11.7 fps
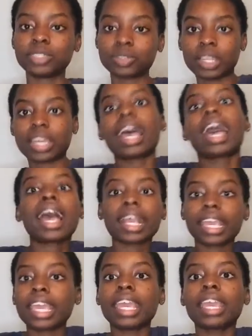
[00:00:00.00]
So like I
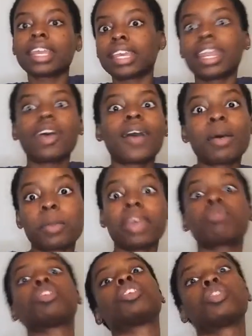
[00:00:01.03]
can't get out, I would
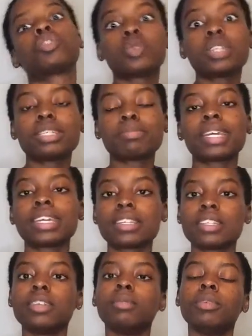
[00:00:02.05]
have to squeeze
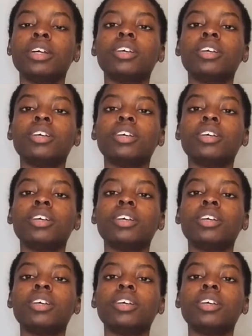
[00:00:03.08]
past him.